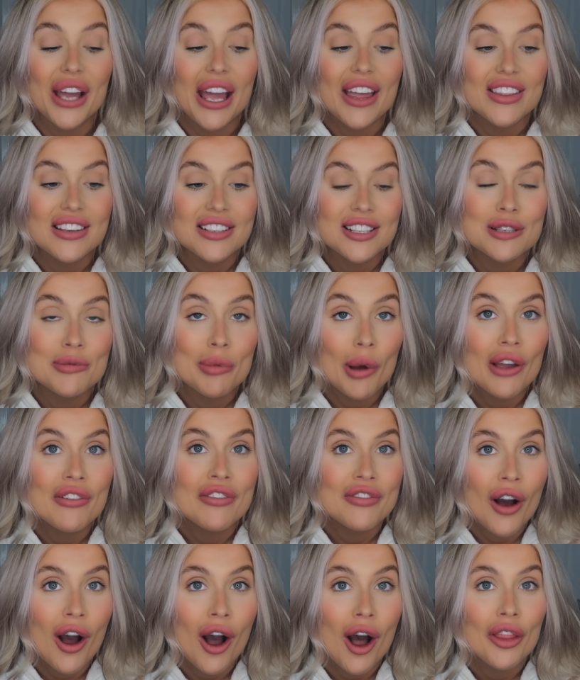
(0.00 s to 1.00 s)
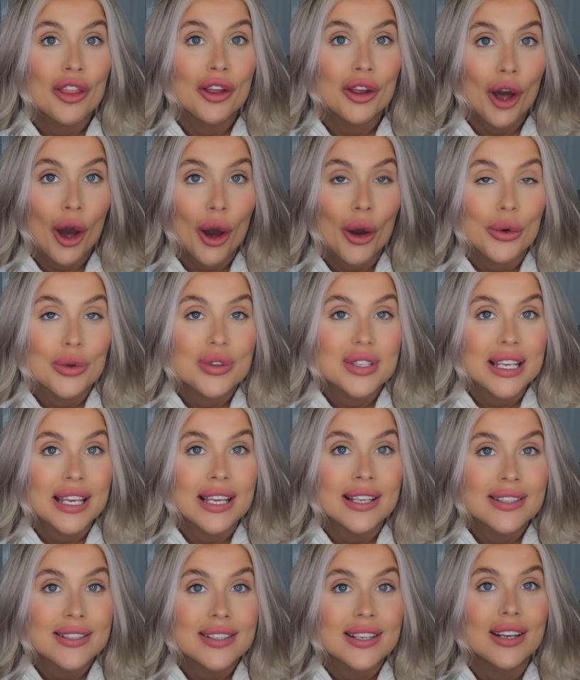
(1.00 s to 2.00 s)
Okay, this is by far the
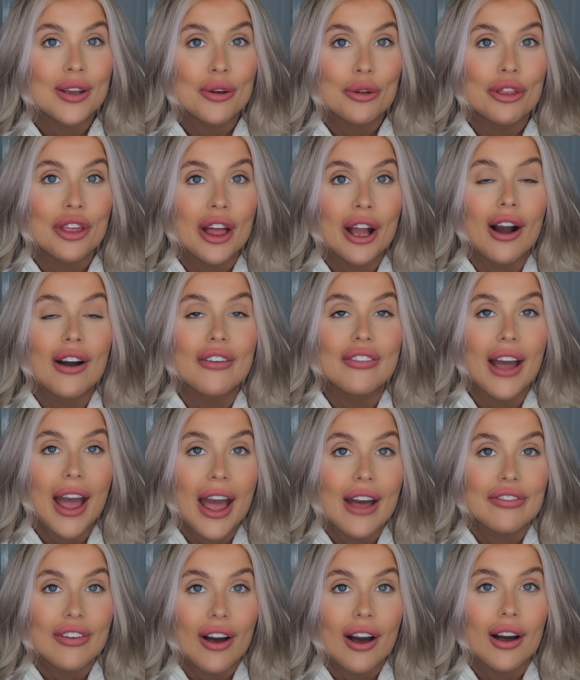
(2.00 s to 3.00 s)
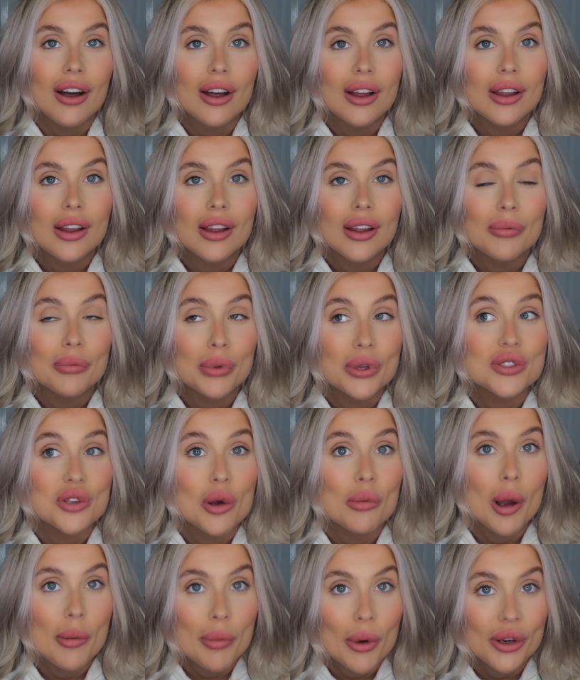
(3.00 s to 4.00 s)
coziest little thing I've ever put on my